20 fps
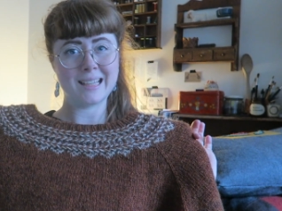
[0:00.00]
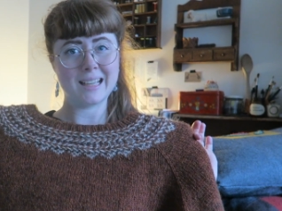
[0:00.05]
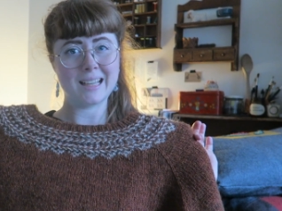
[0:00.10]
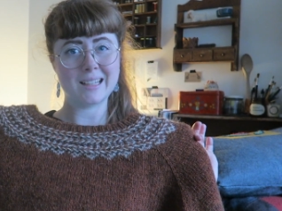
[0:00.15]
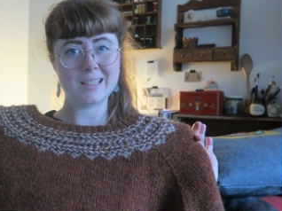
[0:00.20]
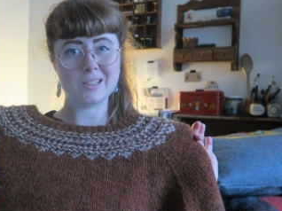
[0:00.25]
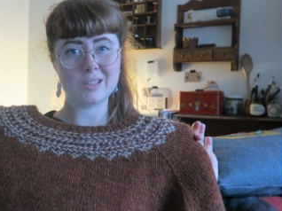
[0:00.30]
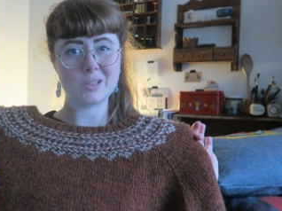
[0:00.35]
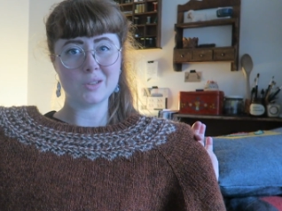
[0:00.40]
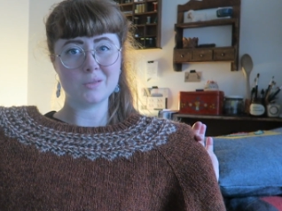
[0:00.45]

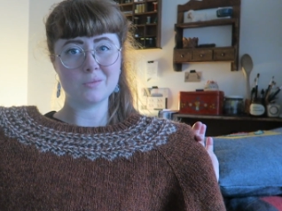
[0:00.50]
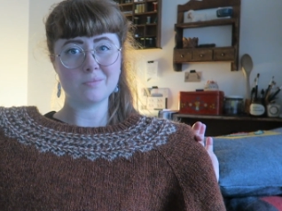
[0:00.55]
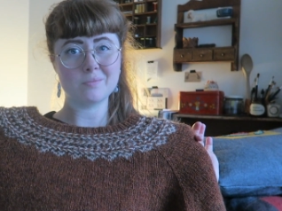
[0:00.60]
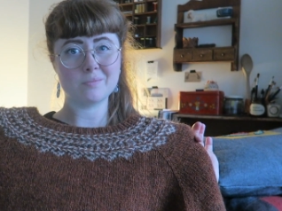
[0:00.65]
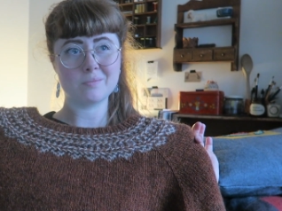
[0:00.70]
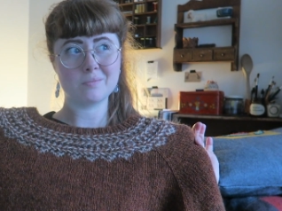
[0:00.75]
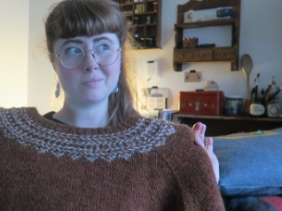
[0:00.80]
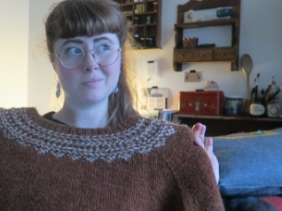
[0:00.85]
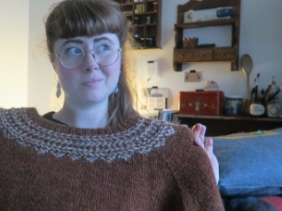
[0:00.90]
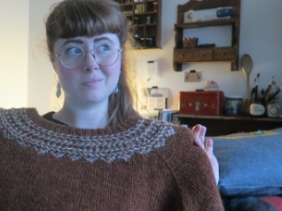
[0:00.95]
I don't know,
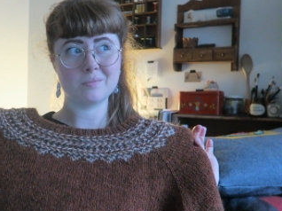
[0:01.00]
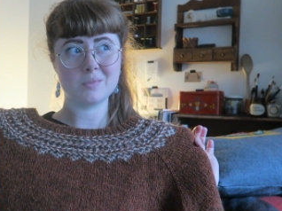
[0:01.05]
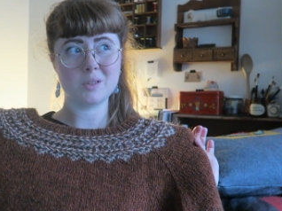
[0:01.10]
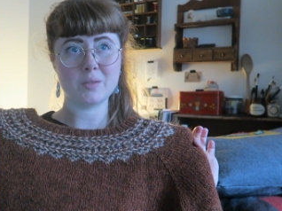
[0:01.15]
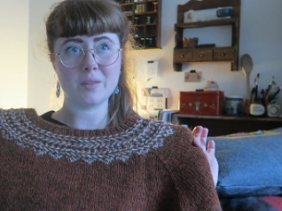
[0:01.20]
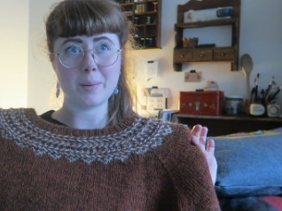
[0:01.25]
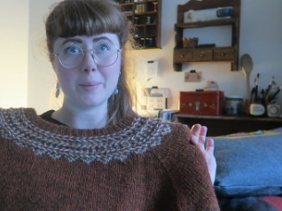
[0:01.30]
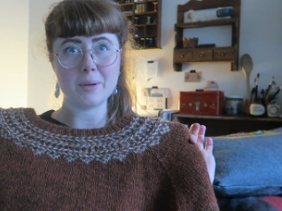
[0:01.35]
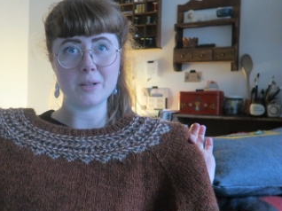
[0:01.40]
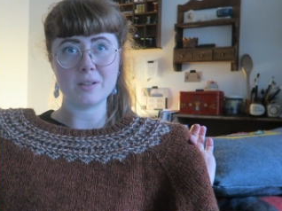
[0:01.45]

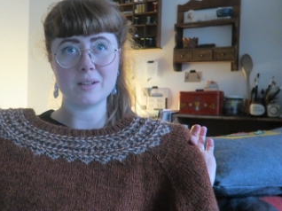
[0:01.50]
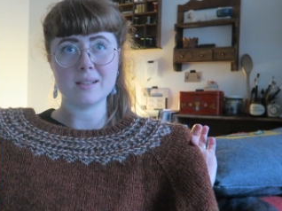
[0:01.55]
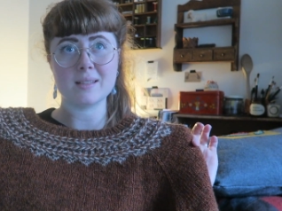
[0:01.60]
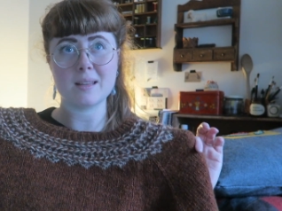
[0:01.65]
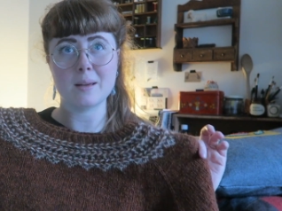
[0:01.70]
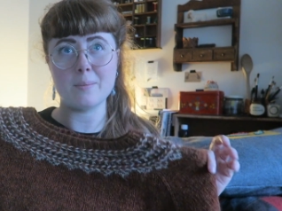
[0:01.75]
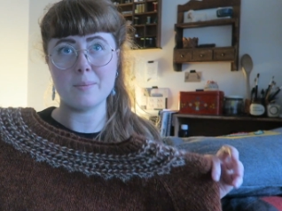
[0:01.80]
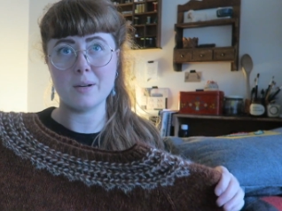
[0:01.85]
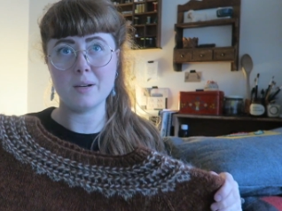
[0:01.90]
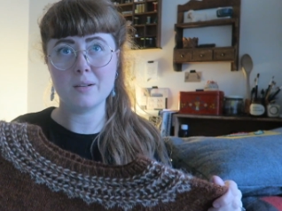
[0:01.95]
November,
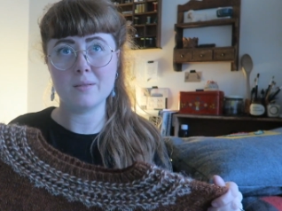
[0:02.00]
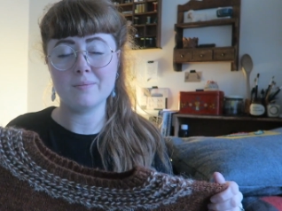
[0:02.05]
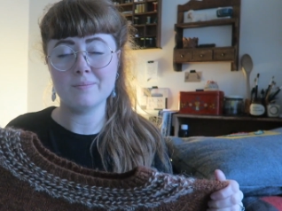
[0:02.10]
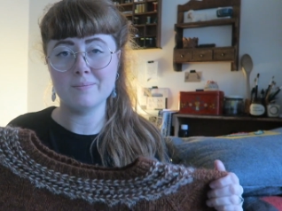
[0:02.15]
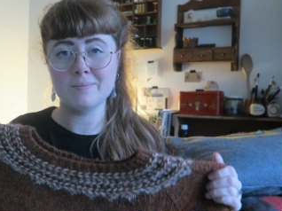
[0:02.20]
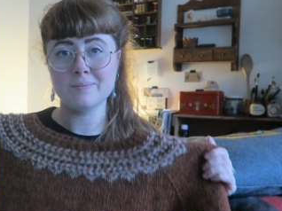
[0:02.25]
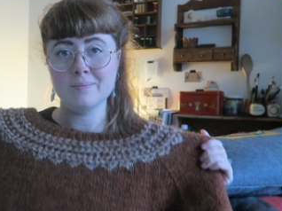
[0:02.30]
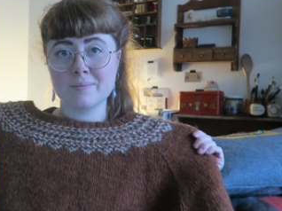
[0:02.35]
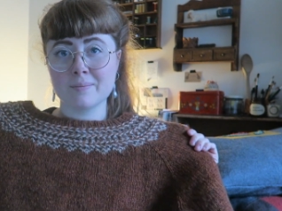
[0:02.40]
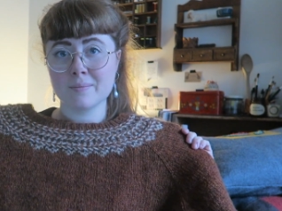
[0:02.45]
December,
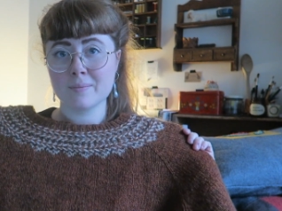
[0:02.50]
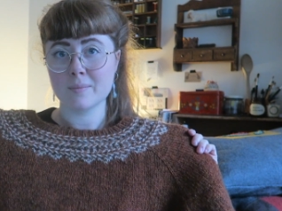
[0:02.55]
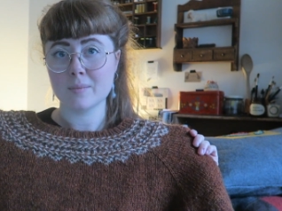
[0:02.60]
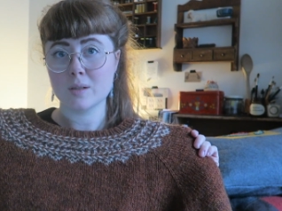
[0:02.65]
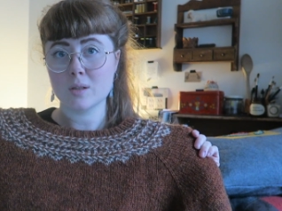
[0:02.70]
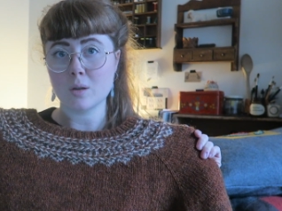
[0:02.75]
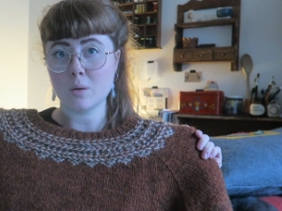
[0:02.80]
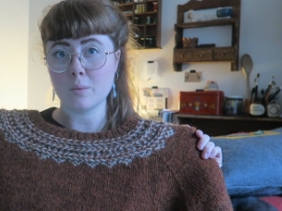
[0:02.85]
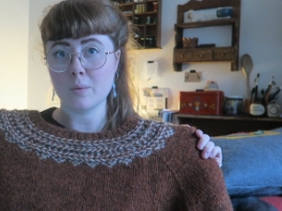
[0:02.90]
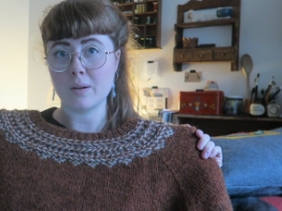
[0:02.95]

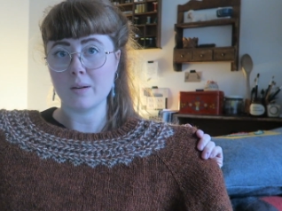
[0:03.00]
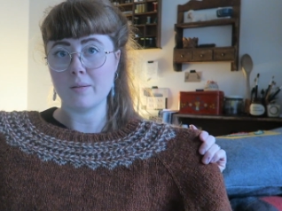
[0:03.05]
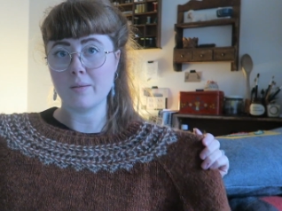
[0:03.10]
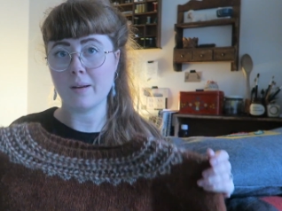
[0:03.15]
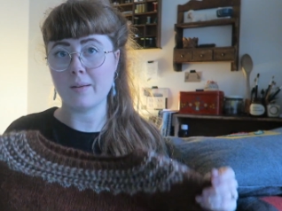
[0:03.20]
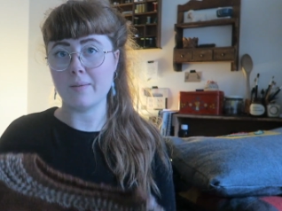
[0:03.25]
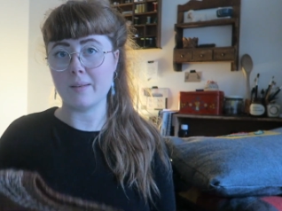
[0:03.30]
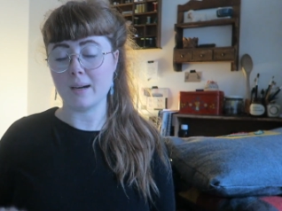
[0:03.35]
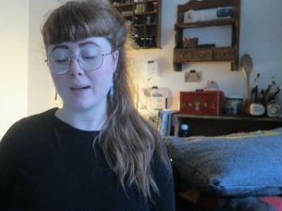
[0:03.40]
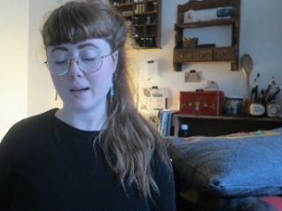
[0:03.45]
somewhere
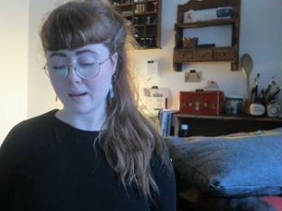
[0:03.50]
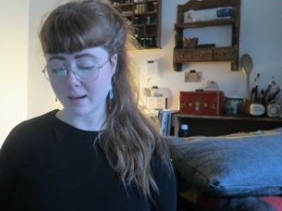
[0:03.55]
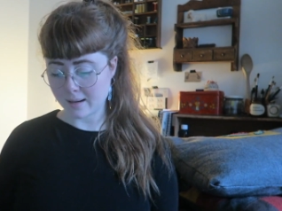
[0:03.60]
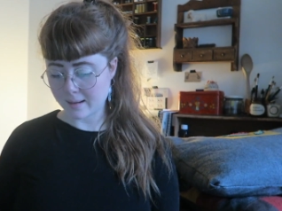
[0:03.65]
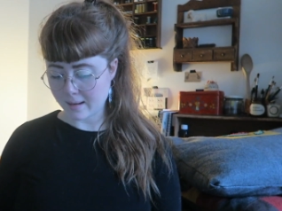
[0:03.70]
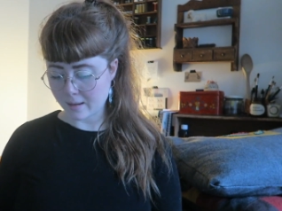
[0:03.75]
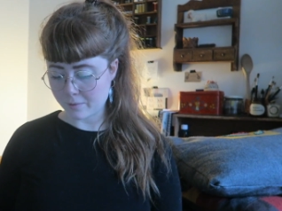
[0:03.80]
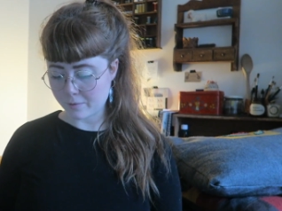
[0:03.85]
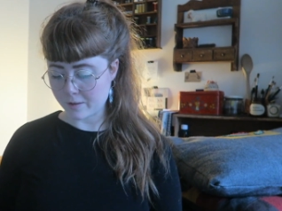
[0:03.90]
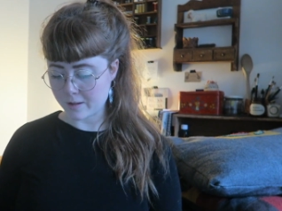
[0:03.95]
around there,
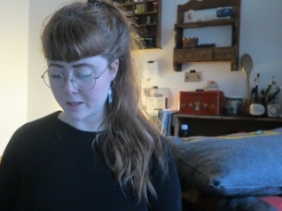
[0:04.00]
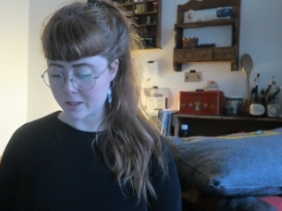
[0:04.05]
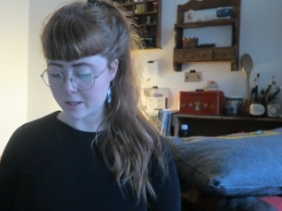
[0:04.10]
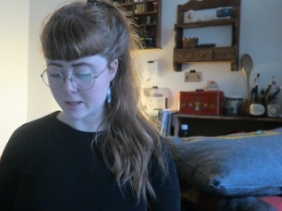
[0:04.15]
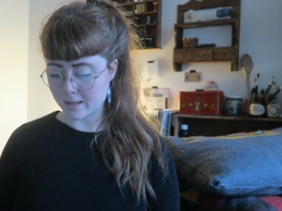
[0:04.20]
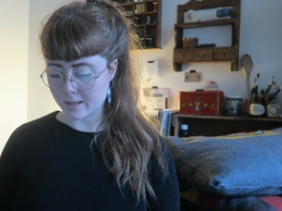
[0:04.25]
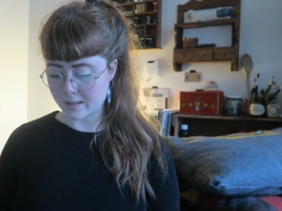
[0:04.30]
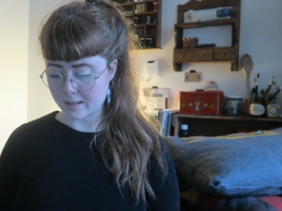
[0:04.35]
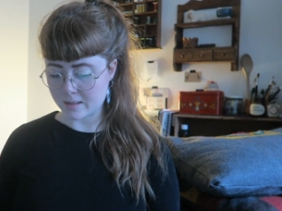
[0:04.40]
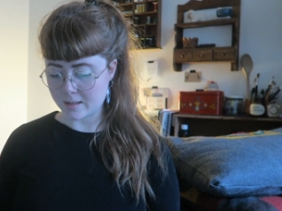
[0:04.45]
and I finished
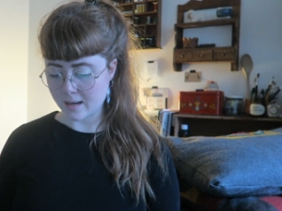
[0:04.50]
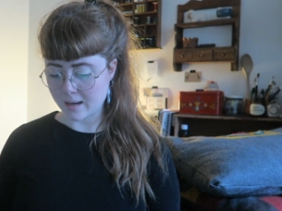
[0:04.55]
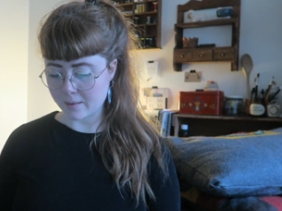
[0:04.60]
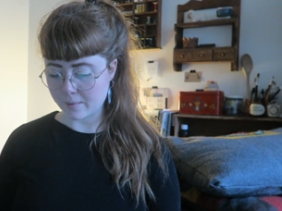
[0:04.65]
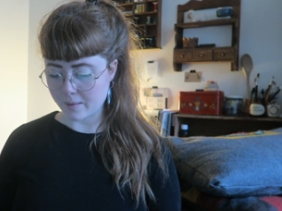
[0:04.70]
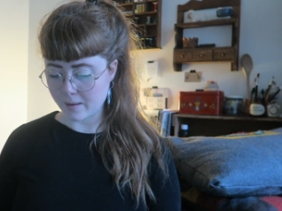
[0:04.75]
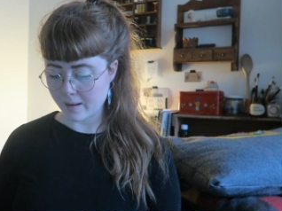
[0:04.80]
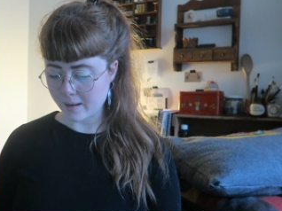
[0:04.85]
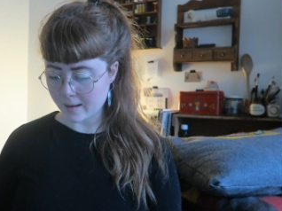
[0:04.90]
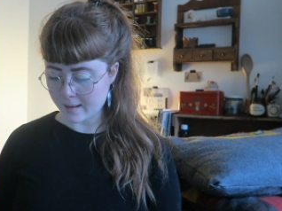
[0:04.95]
it in
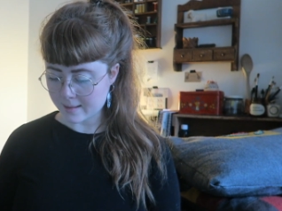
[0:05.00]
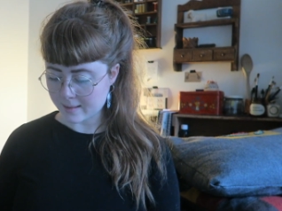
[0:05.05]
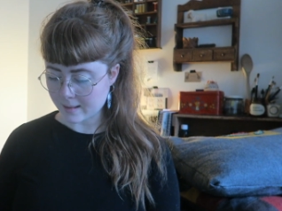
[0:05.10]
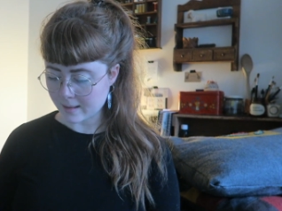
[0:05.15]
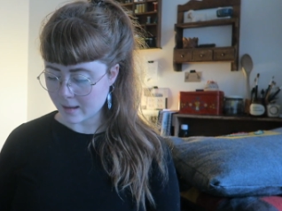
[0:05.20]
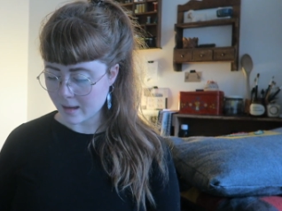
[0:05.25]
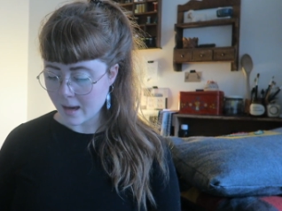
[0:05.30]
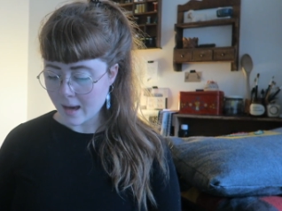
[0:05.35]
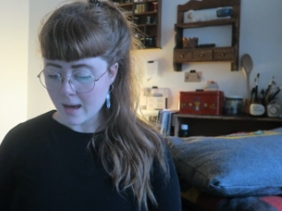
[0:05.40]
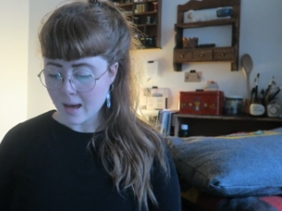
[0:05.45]
January, I
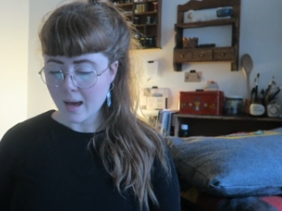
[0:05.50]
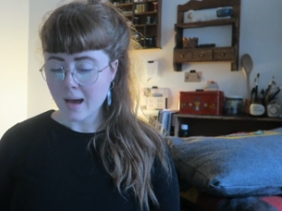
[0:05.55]
think.